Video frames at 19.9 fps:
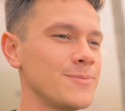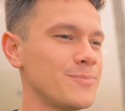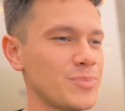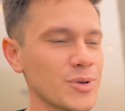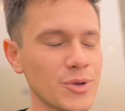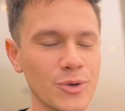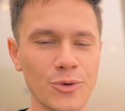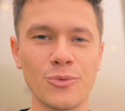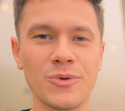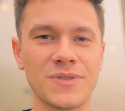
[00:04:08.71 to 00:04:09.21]

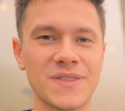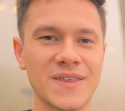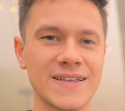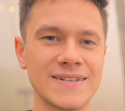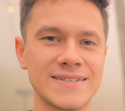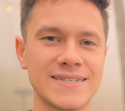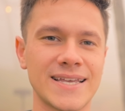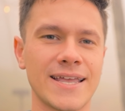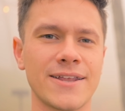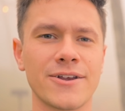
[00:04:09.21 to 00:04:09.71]
filled with
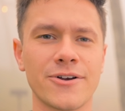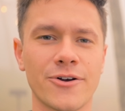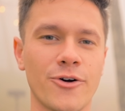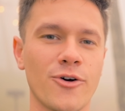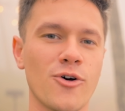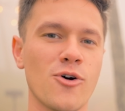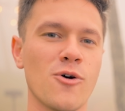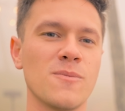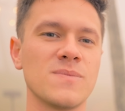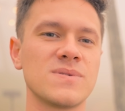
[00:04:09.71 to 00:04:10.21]
container
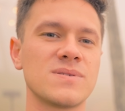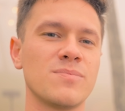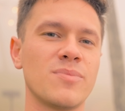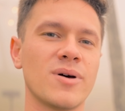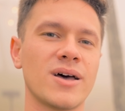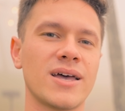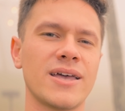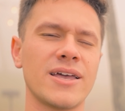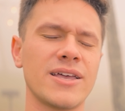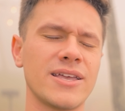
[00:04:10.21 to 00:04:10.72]
homes,
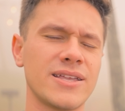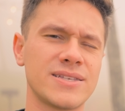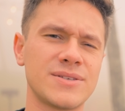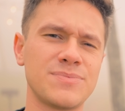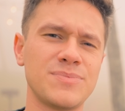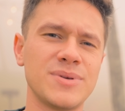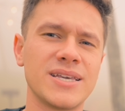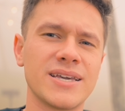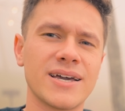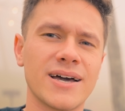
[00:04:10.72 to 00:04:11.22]
but it's
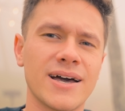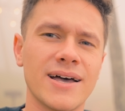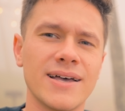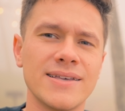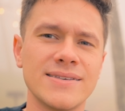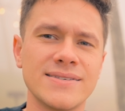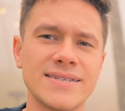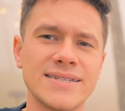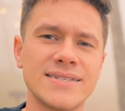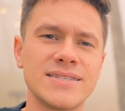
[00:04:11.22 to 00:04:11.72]

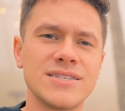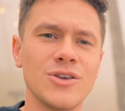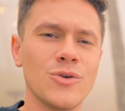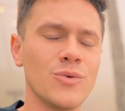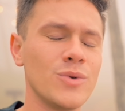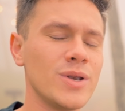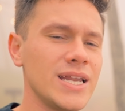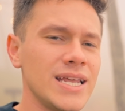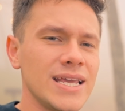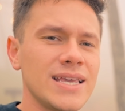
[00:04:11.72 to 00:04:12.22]
because it's
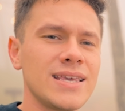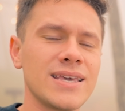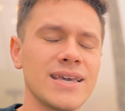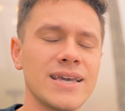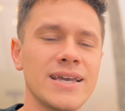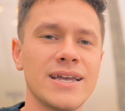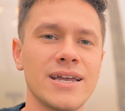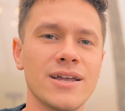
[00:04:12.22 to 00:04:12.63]
unique,